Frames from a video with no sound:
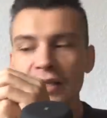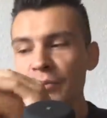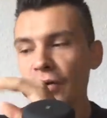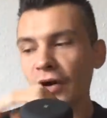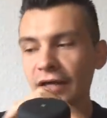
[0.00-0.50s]
the
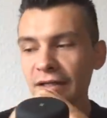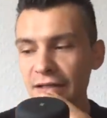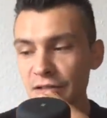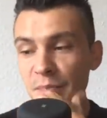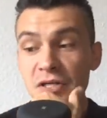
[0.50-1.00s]
market,
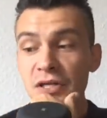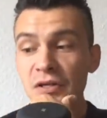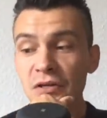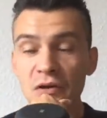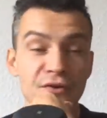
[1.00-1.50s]
especially,
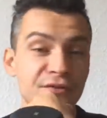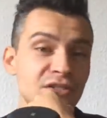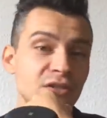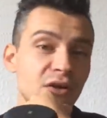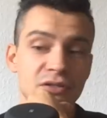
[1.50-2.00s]
you know, with
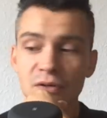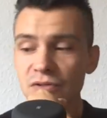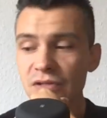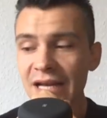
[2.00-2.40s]
stocks also